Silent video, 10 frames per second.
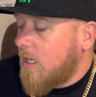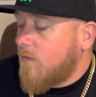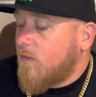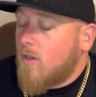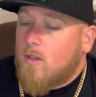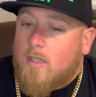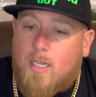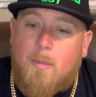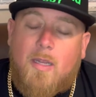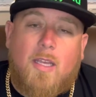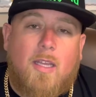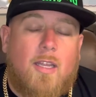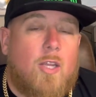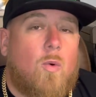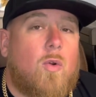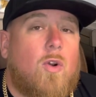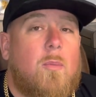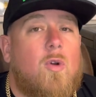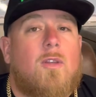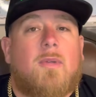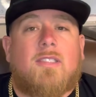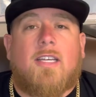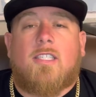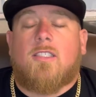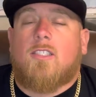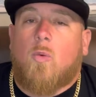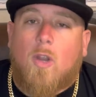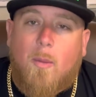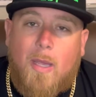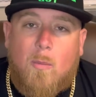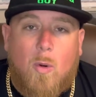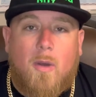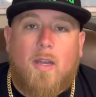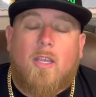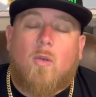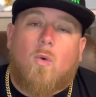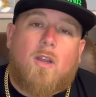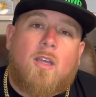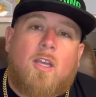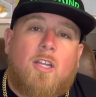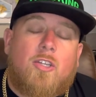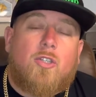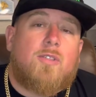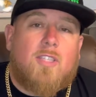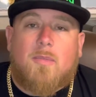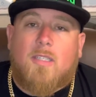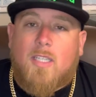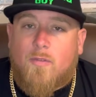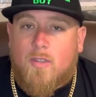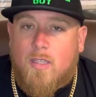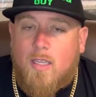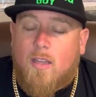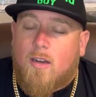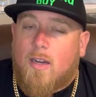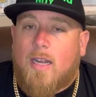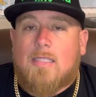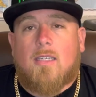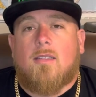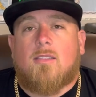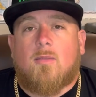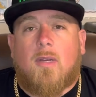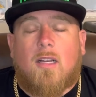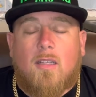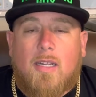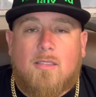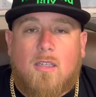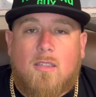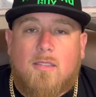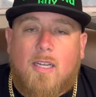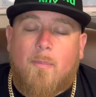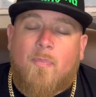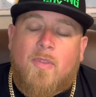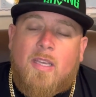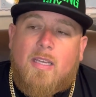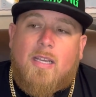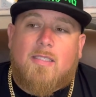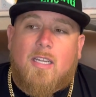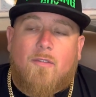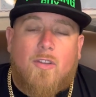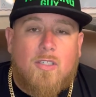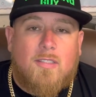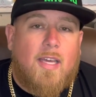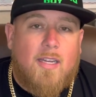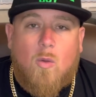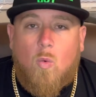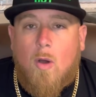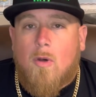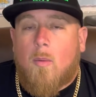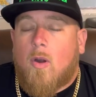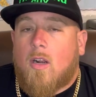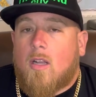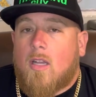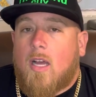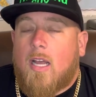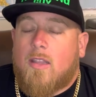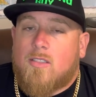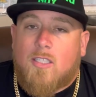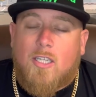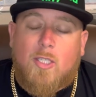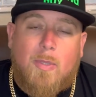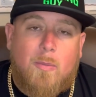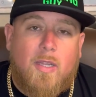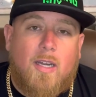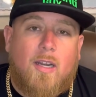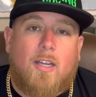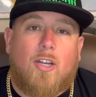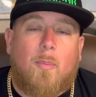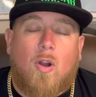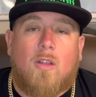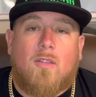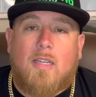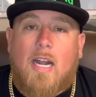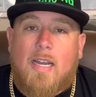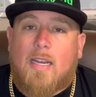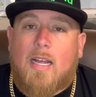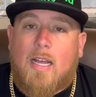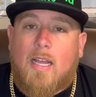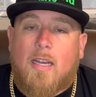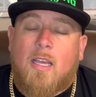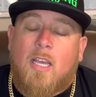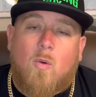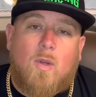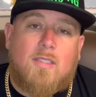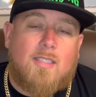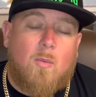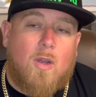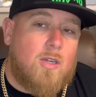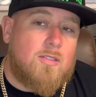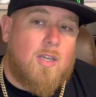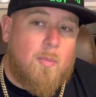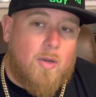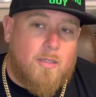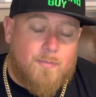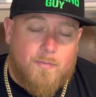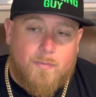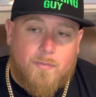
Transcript: if you're limited and you want to remove limitations, you want to make more money, you want to do something different than the other guy, I tell this to my clients all the time, is that if you're standing in the Walmart parking lot and there's 100 people there and you're part of the 99, when someone goes up on,